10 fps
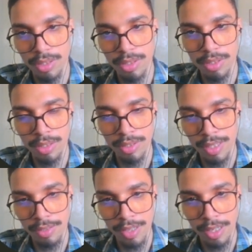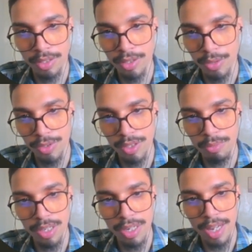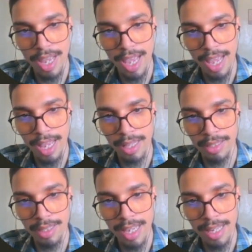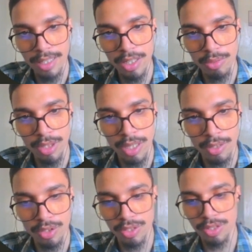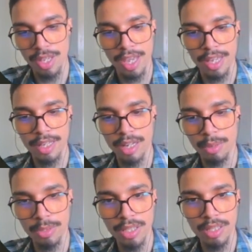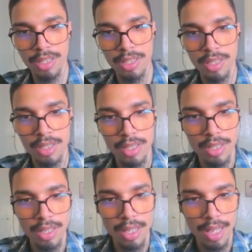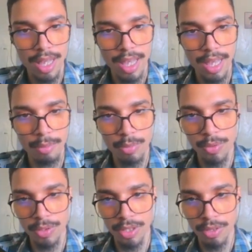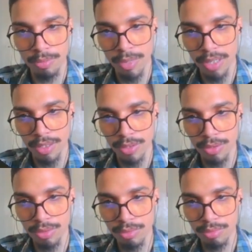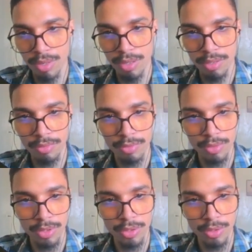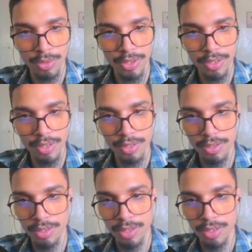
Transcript: the existing snippet, and then here we can just say copy and put here -1 for the choices,